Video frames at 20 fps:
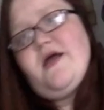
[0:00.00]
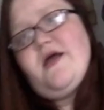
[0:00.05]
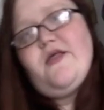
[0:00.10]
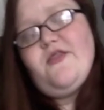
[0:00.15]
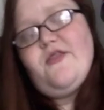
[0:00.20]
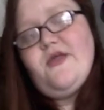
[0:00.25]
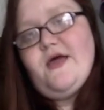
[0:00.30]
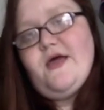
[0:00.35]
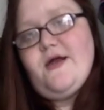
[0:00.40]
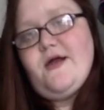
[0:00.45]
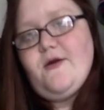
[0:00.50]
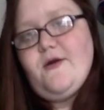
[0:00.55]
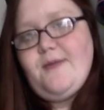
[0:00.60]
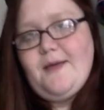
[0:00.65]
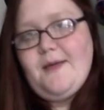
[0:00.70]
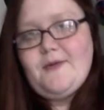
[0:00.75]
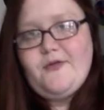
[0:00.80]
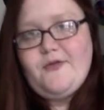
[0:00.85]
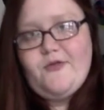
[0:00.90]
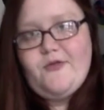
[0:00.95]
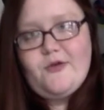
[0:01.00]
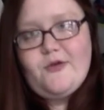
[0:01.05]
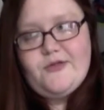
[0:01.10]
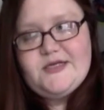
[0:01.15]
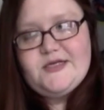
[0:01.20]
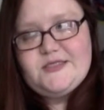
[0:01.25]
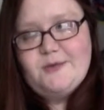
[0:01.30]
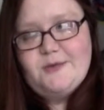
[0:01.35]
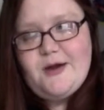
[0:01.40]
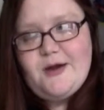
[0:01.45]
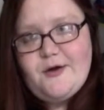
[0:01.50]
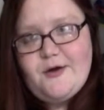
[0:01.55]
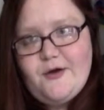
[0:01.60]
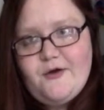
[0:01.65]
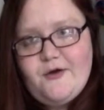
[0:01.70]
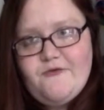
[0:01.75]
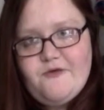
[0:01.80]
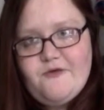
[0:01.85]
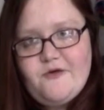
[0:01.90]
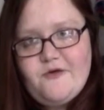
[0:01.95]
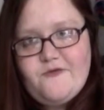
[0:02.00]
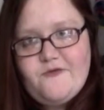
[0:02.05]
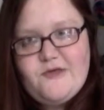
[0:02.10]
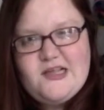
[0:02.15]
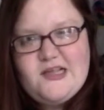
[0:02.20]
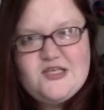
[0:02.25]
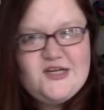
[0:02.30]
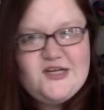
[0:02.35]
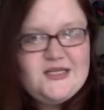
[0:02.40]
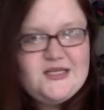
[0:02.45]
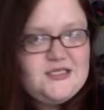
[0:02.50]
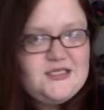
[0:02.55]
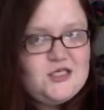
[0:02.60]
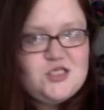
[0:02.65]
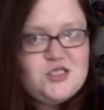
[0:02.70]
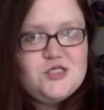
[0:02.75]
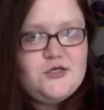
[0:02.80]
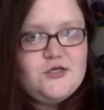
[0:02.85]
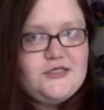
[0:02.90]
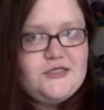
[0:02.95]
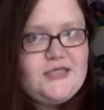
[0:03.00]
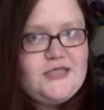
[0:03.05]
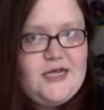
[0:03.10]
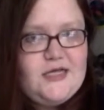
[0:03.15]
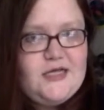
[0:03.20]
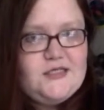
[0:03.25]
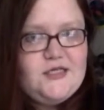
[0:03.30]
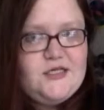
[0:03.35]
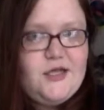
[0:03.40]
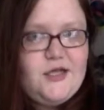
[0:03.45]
that I'll be able to throw this sweater over for the transitional days,